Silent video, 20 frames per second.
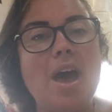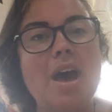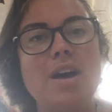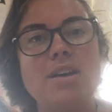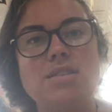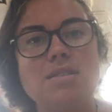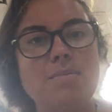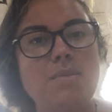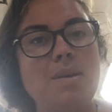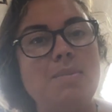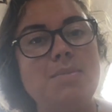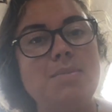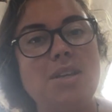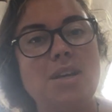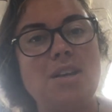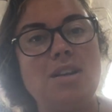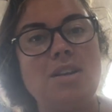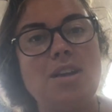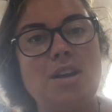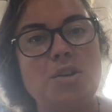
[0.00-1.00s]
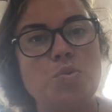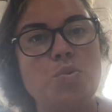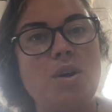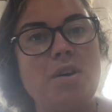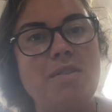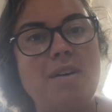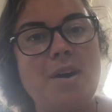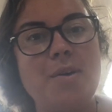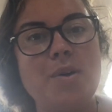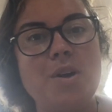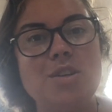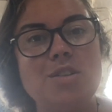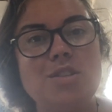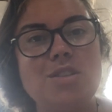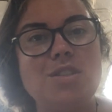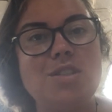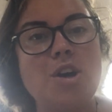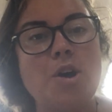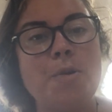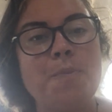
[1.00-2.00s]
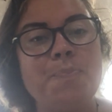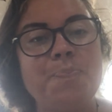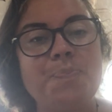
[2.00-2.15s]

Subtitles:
Sometimes it can take 12 hours, so